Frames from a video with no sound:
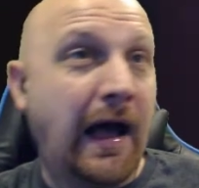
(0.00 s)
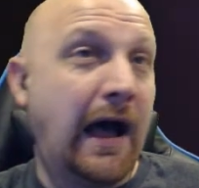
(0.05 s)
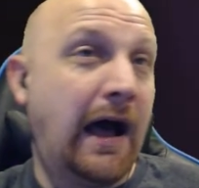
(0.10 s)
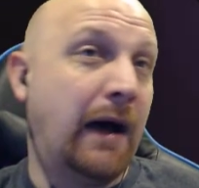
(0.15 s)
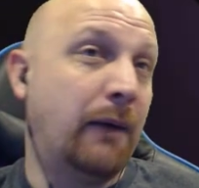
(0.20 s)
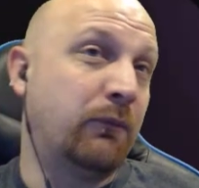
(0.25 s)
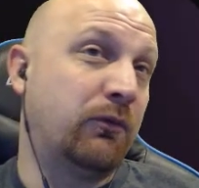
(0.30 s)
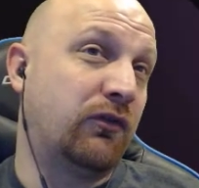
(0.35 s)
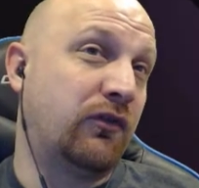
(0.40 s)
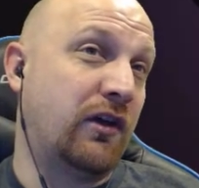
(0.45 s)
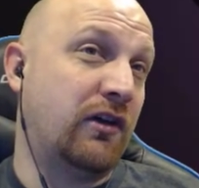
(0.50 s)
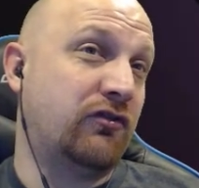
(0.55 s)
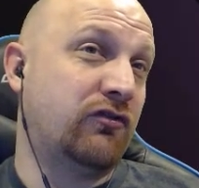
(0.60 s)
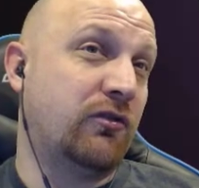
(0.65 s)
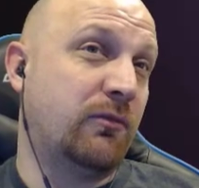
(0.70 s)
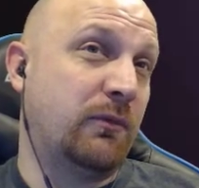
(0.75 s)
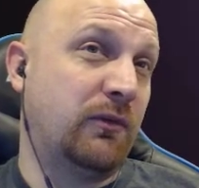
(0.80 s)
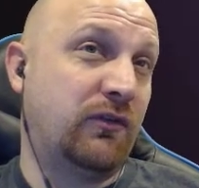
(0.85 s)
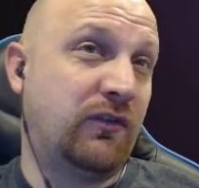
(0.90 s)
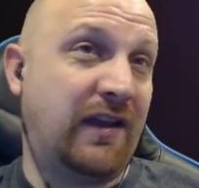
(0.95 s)

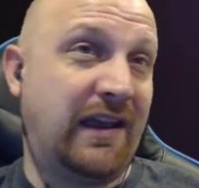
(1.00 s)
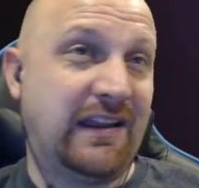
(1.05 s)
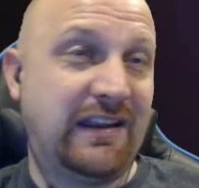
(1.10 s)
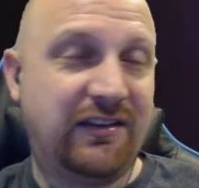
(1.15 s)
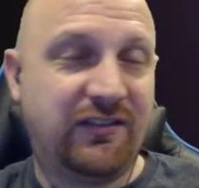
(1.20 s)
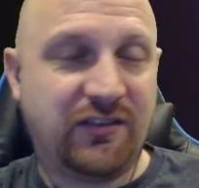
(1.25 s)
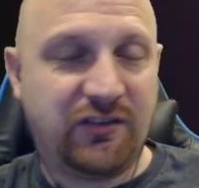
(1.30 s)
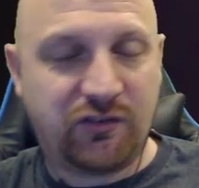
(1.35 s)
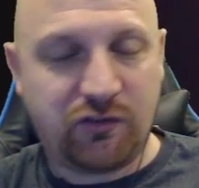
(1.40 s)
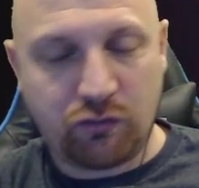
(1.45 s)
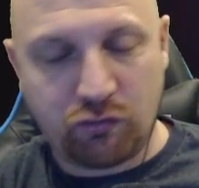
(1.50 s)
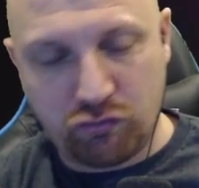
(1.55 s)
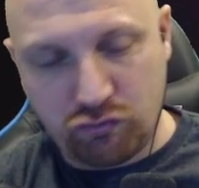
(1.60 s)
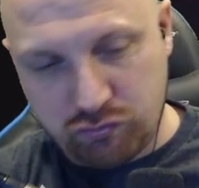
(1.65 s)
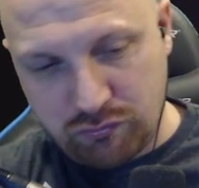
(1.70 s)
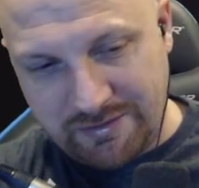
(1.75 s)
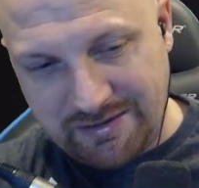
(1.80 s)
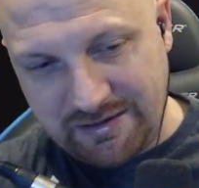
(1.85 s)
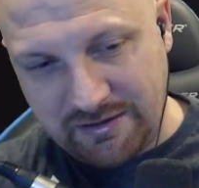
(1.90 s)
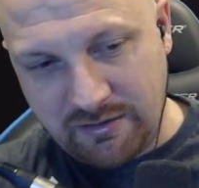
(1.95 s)
Celestial Mercedes is a
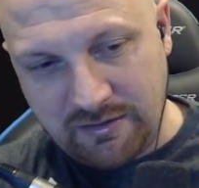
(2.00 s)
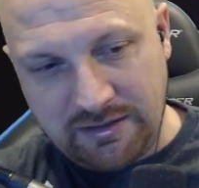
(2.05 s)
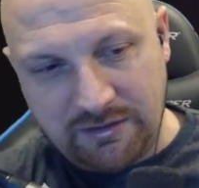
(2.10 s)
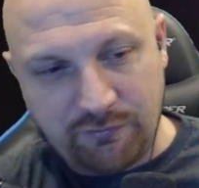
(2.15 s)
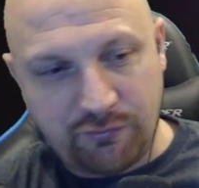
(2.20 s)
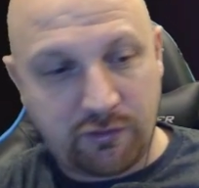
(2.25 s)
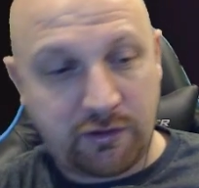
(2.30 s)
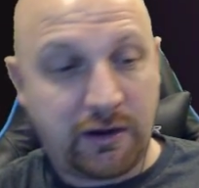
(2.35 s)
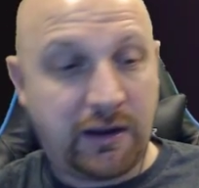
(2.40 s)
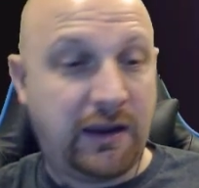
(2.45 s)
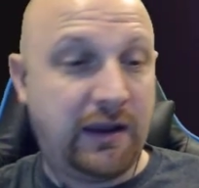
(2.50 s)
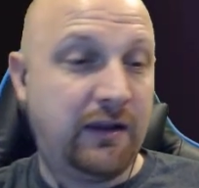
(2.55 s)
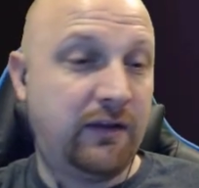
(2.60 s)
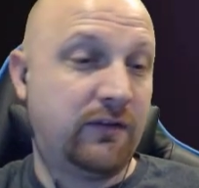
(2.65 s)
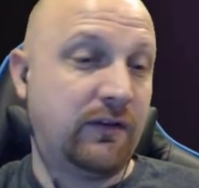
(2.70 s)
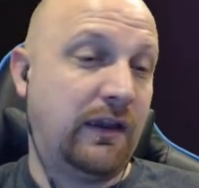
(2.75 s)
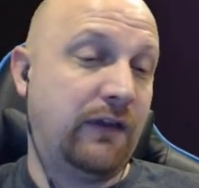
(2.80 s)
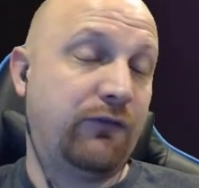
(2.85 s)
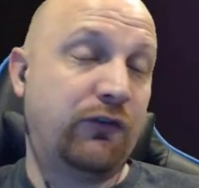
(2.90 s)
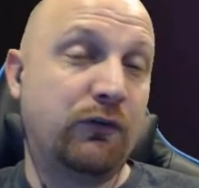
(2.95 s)
great cleaver,
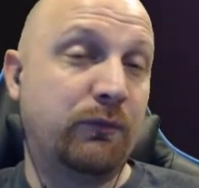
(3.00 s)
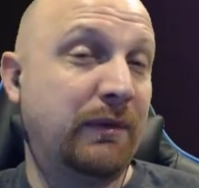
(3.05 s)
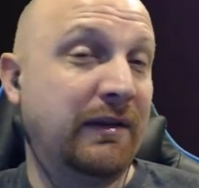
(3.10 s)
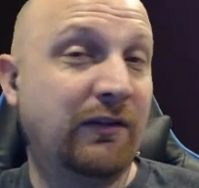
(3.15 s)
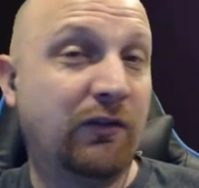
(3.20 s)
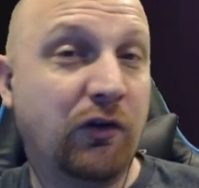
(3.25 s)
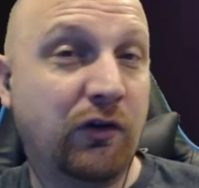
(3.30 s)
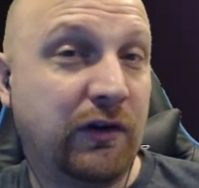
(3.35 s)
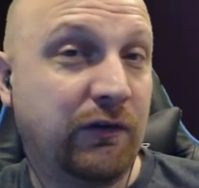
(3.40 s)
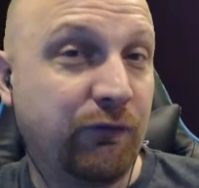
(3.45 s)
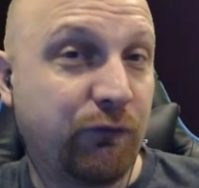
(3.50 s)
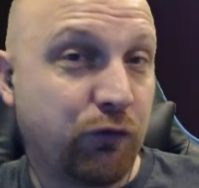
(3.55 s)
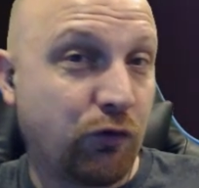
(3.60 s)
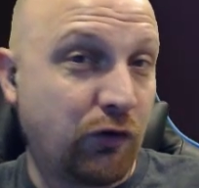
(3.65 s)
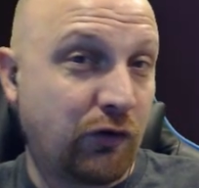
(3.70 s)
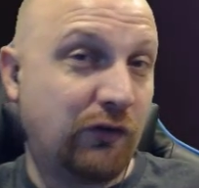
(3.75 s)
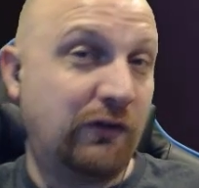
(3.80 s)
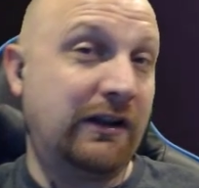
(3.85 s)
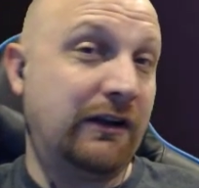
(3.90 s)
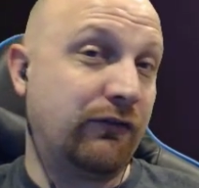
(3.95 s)
guys. If you've been looking for
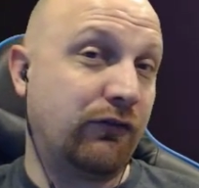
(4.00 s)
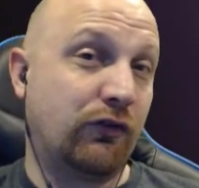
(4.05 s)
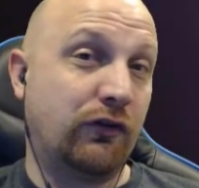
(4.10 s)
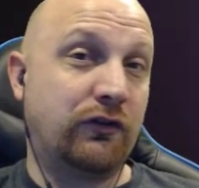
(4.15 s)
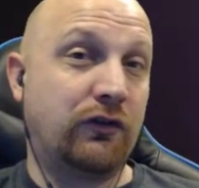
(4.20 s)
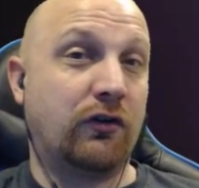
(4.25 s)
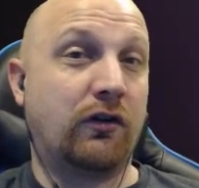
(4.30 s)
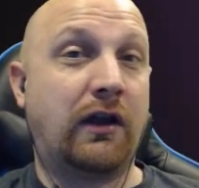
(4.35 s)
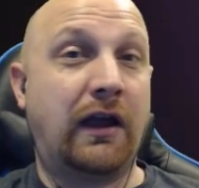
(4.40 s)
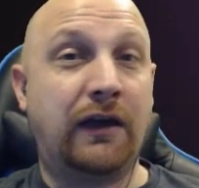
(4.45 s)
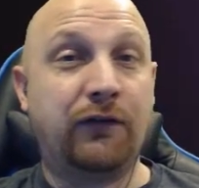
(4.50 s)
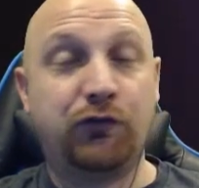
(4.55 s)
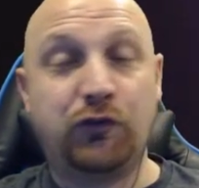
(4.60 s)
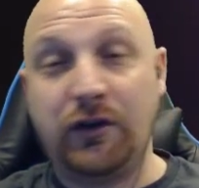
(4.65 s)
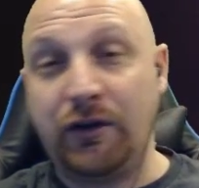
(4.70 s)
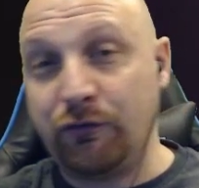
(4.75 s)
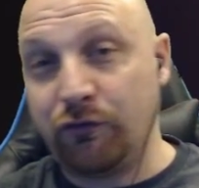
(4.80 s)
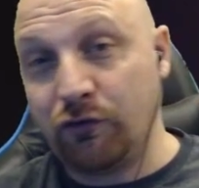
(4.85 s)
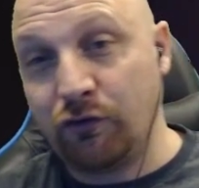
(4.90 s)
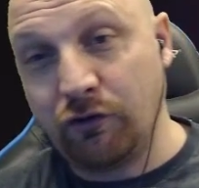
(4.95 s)
a cleaver in your life, you
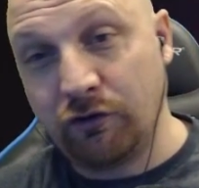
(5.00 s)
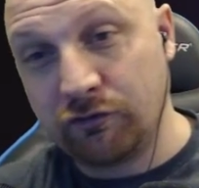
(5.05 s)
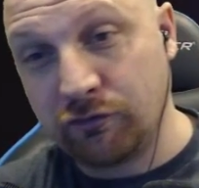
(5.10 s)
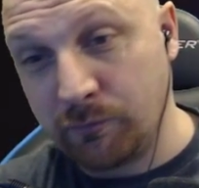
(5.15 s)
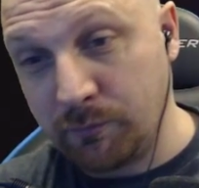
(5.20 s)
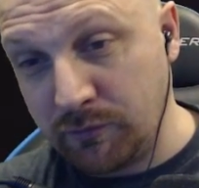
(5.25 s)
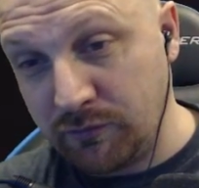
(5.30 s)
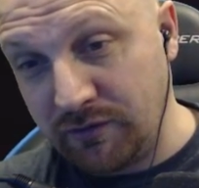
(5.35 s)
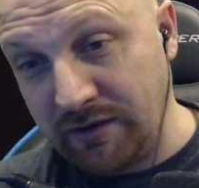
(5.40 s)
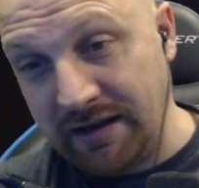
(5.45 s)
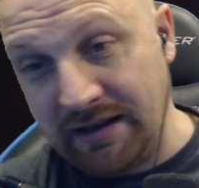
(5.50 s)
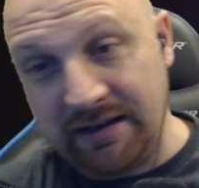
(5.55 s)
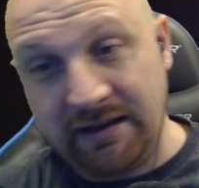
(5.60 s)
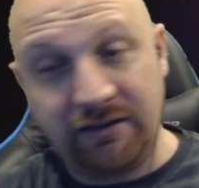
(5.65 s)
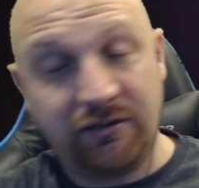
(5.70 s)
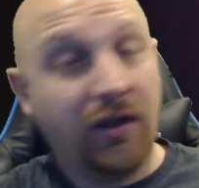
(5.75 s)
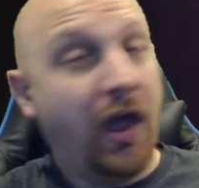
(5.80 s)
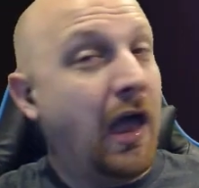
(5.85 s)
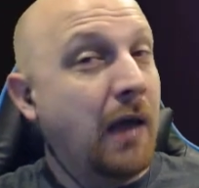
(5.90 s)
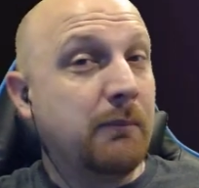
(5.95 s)
have Celestial Mercedes.